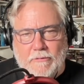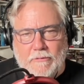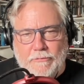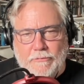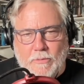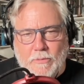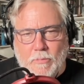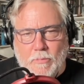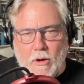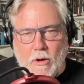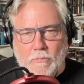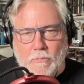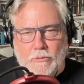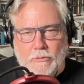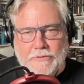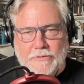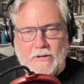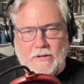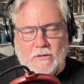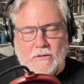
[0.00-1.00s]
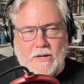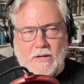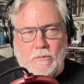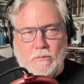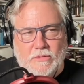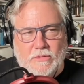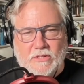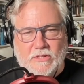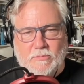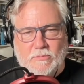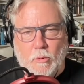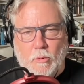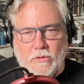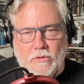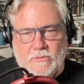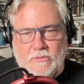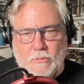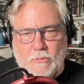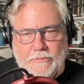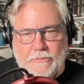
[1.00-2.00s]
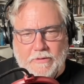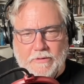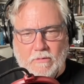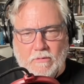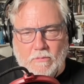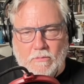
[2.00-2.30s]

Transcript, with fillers: football movie, or it was a sports movie.